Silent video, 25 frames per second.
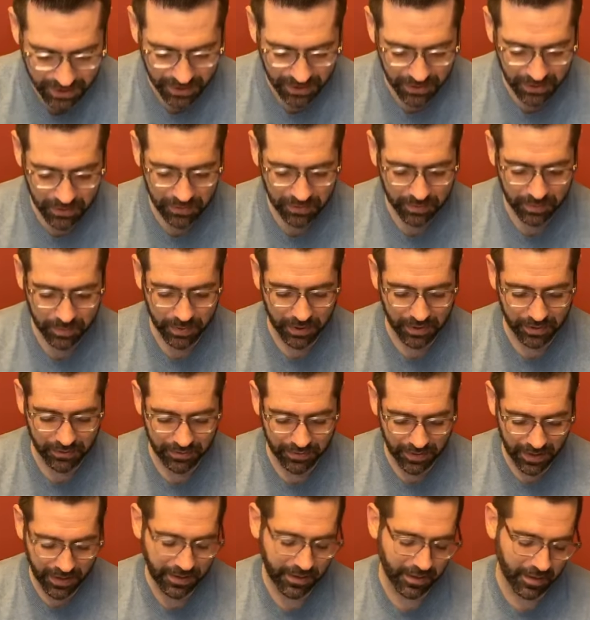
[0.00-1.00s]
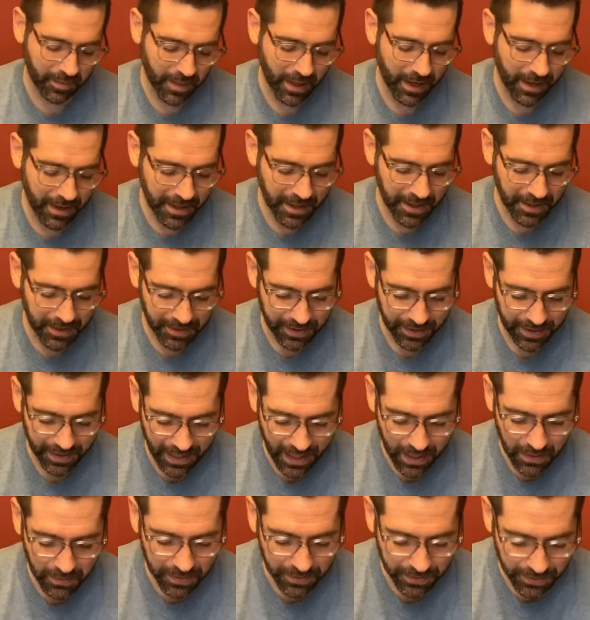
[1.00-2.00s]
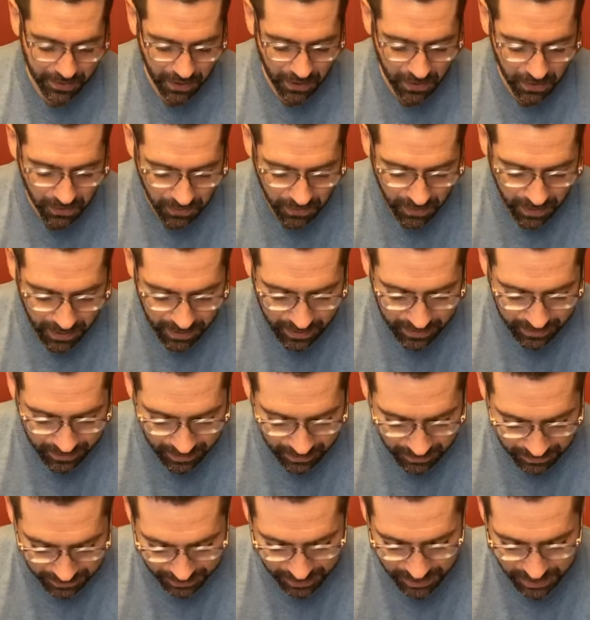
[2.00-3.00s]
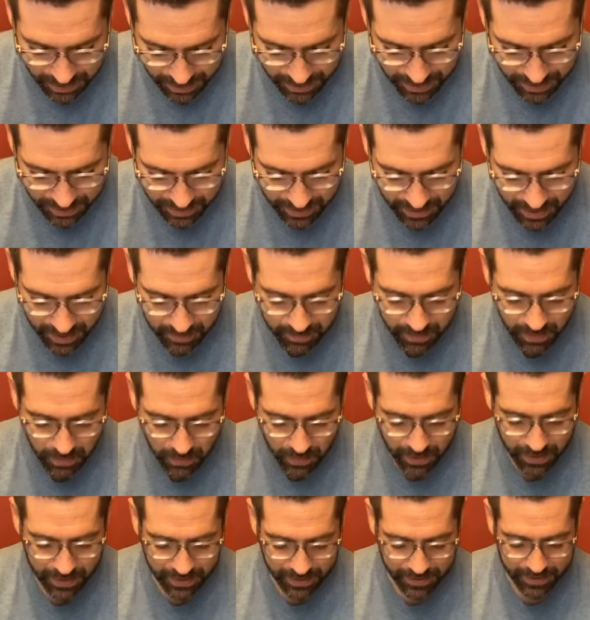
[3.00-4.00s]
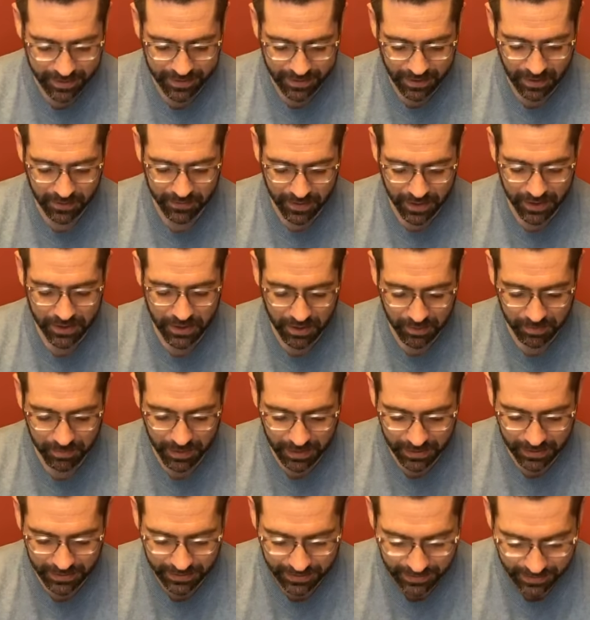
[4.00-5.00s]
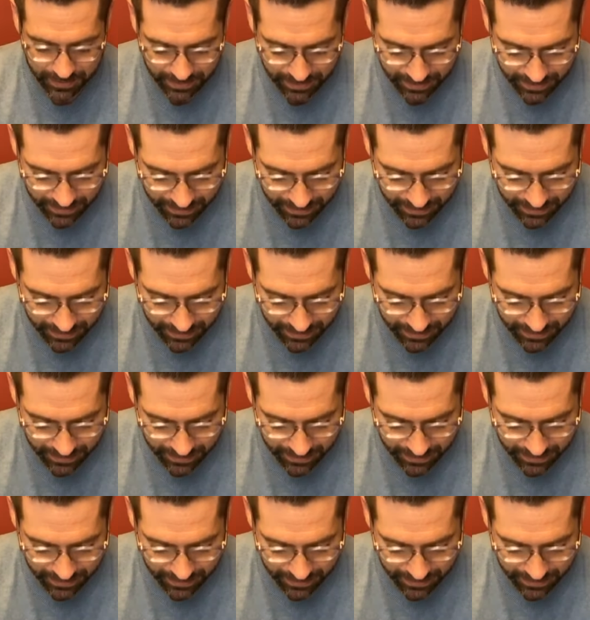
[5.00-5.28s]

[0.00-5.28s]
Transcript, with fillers: you've put faith in my heart that I would know not only Jesus' name, but what his salvation means.